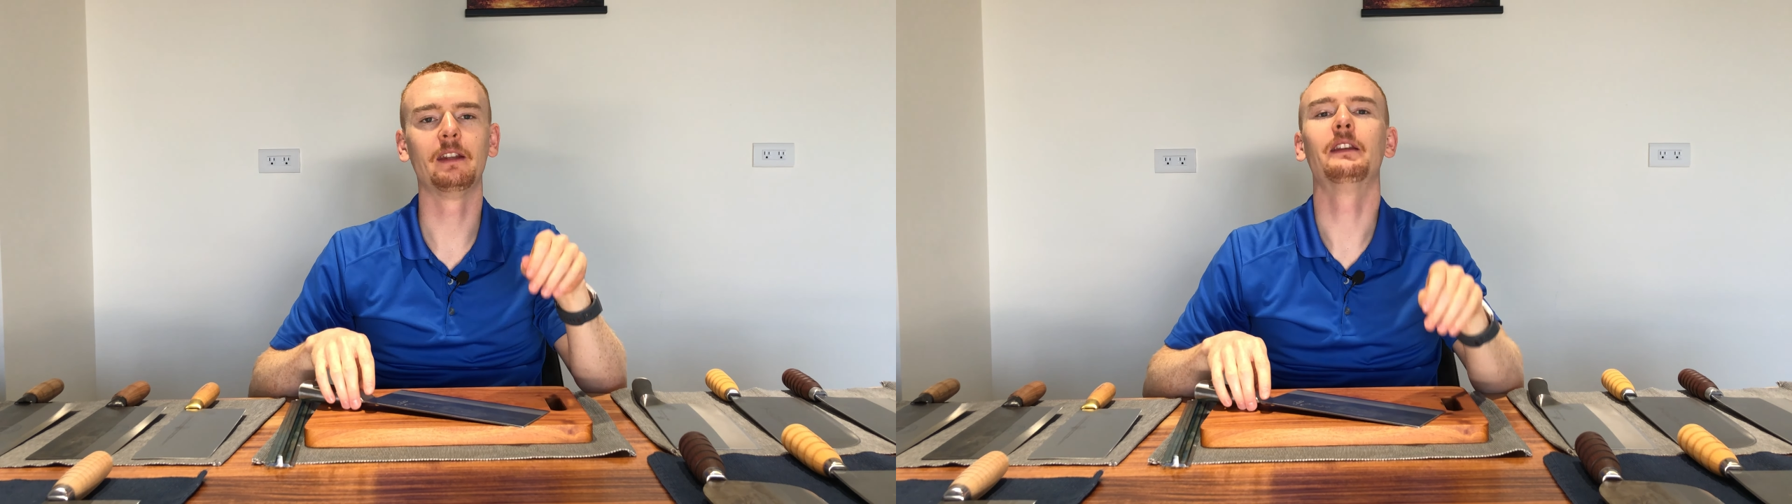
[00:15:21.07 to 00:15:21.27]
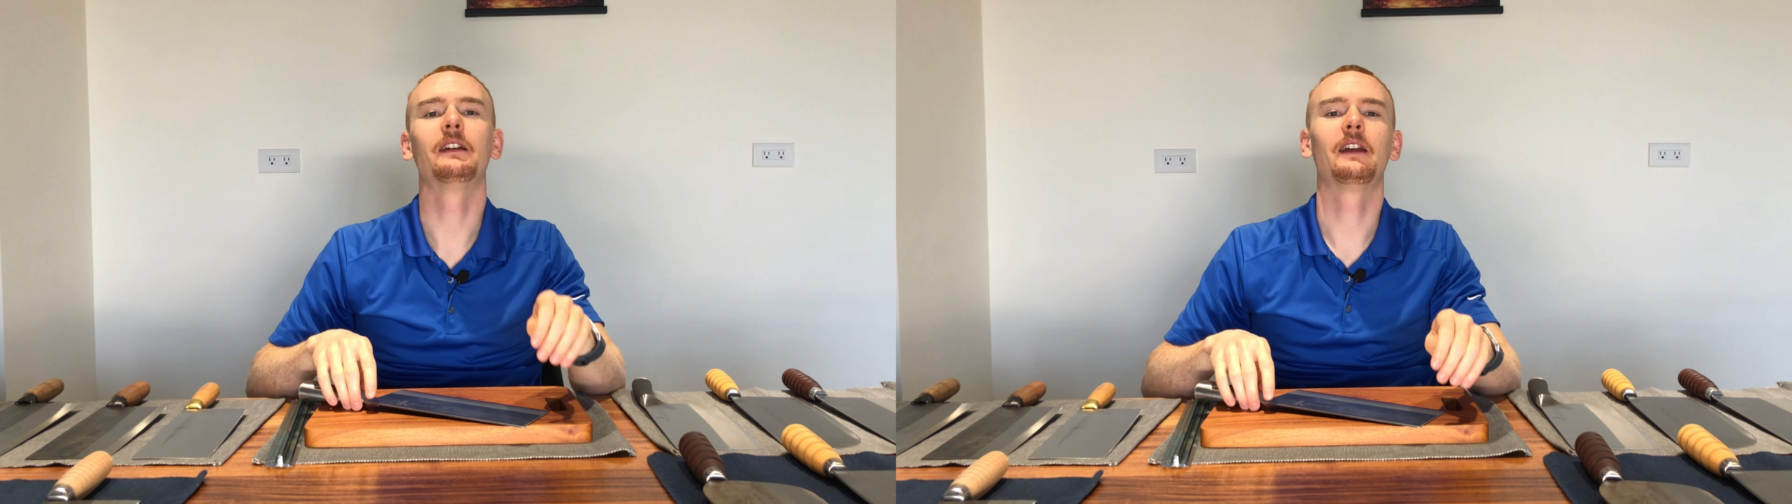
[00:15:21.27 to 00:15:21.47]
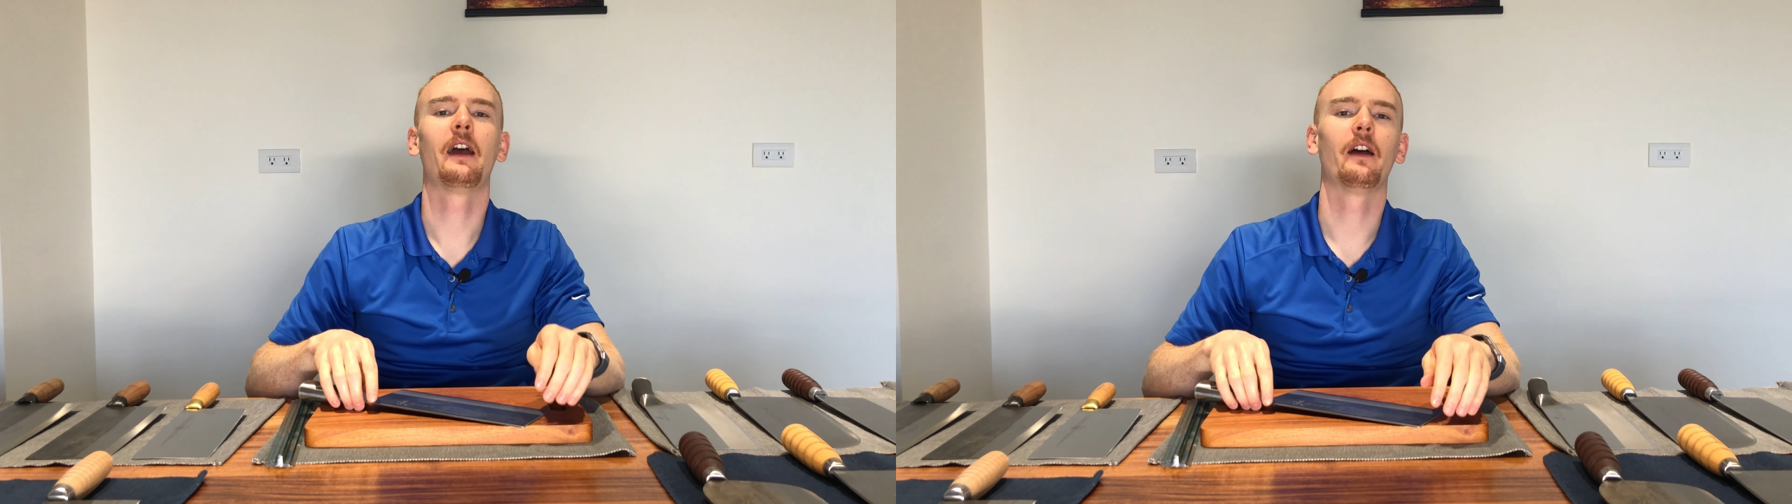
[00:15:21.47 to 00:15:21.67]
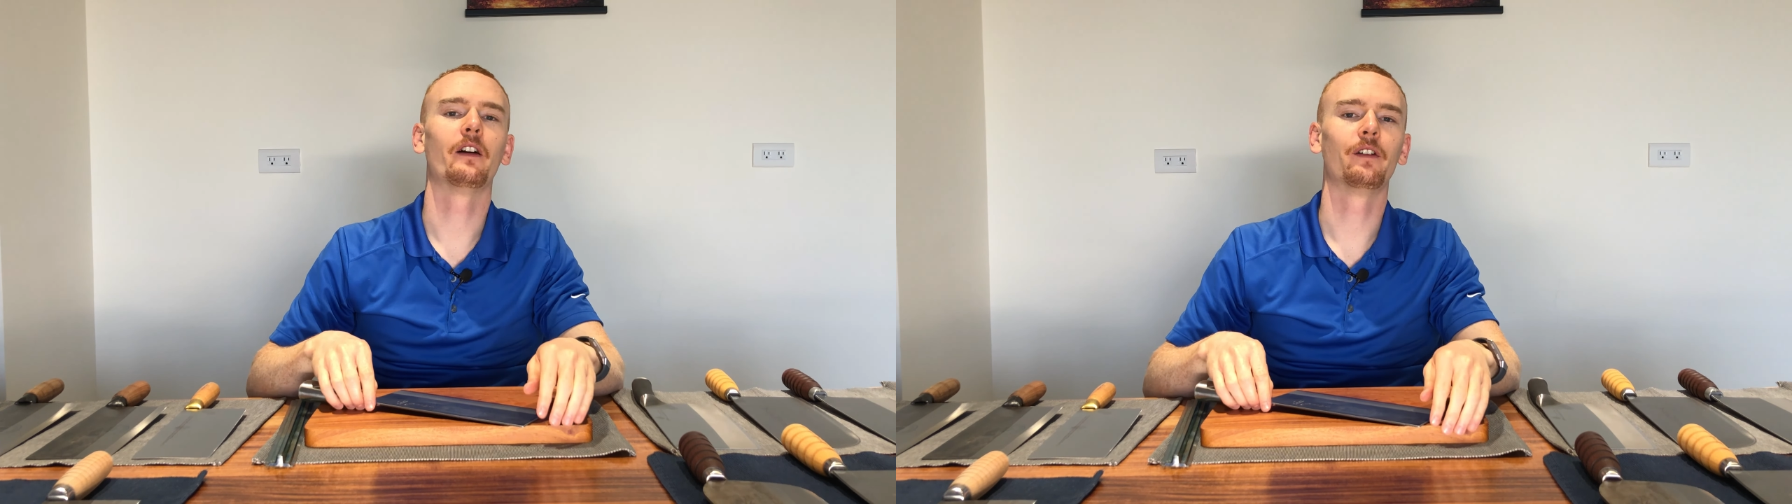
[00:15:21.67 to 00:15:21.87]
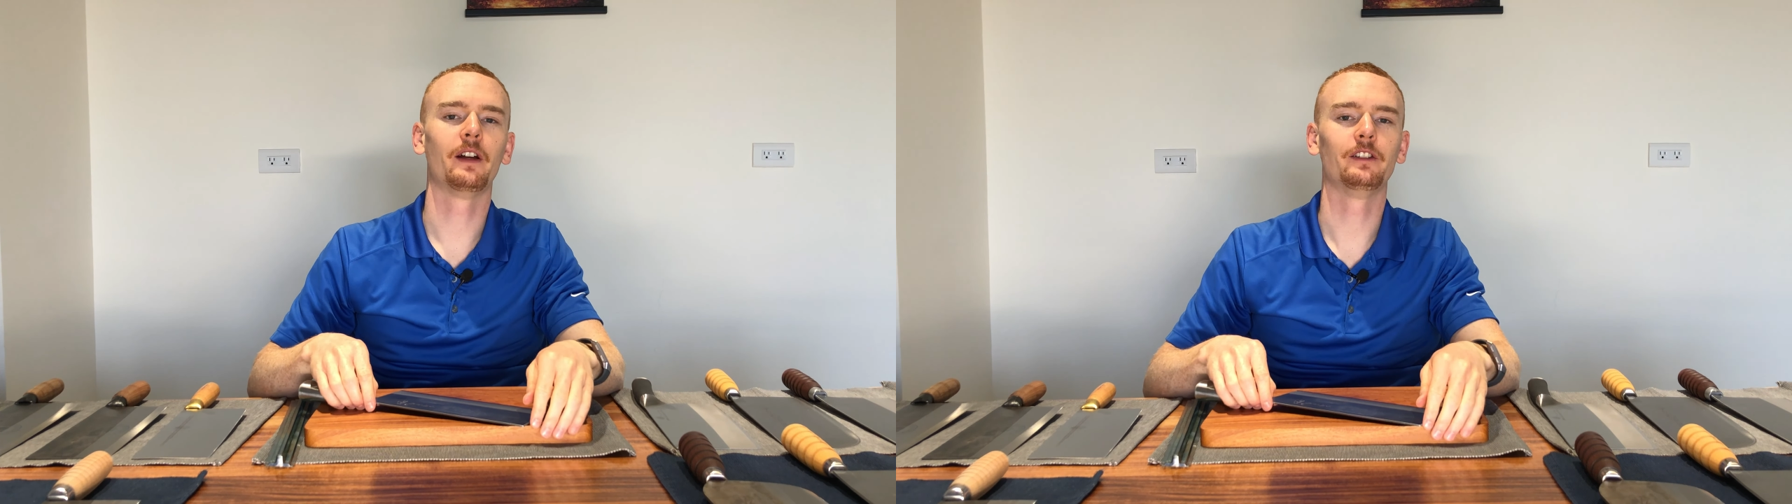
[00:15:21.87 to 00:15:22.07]
in the
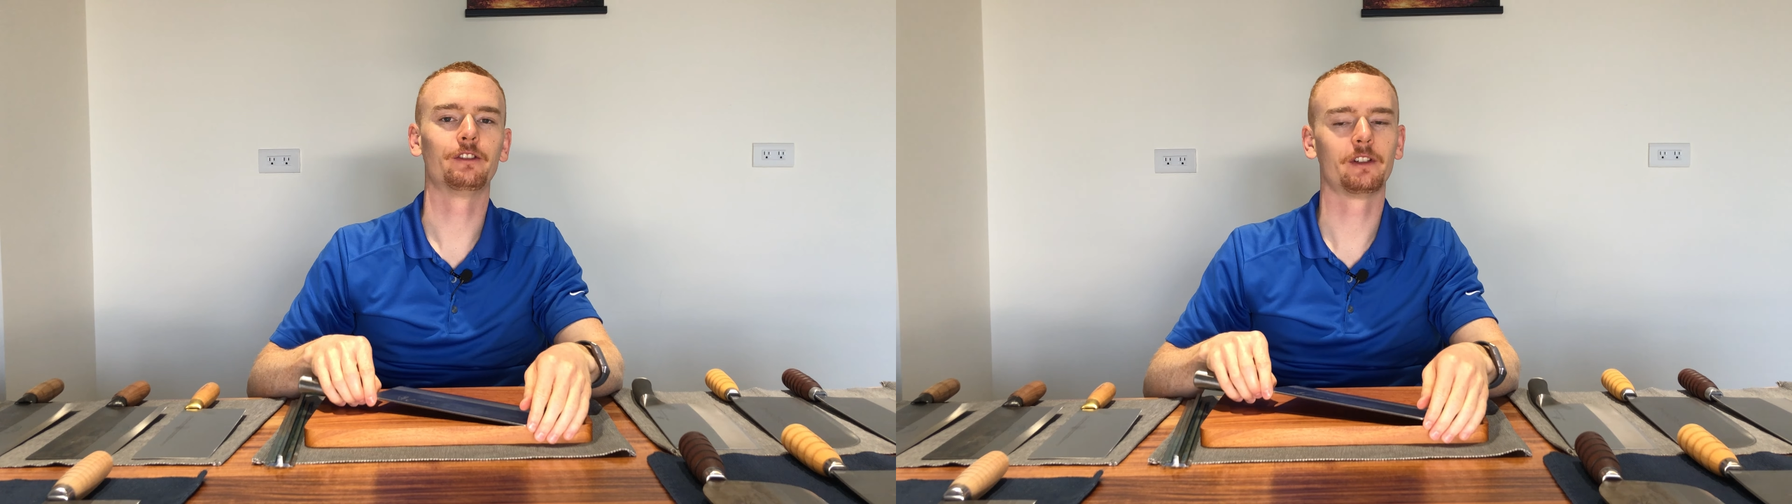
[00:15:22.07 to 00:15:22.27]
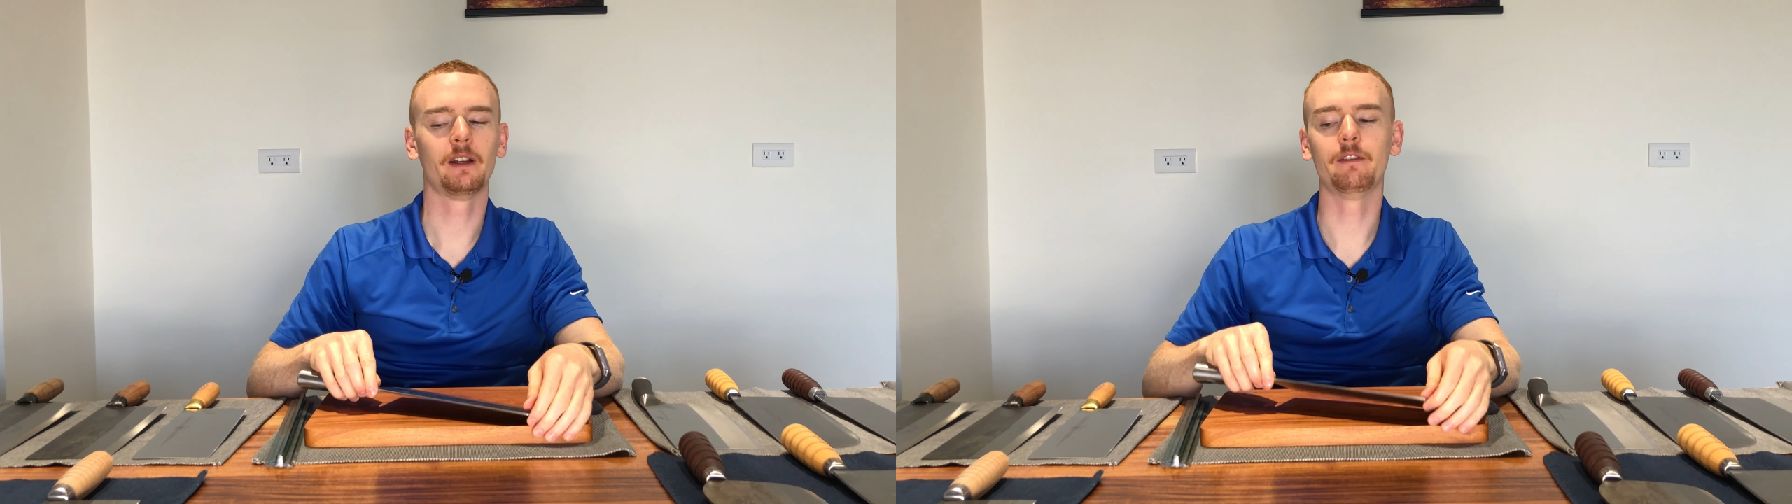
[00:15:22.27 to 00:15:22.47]
care range